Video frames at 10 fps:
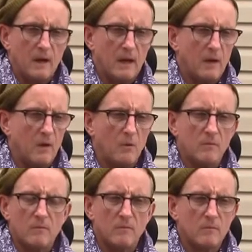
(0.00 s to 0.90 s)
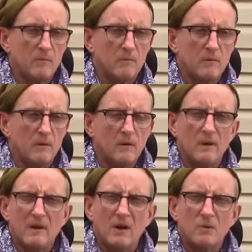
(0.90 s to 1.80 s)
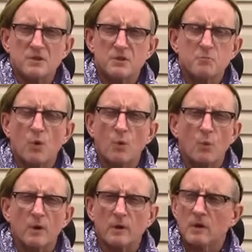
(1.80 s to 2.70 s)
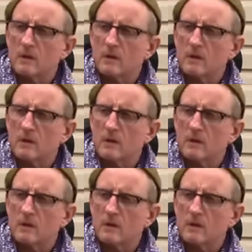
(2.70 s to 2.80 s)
I don't know. Oh, it's just more work.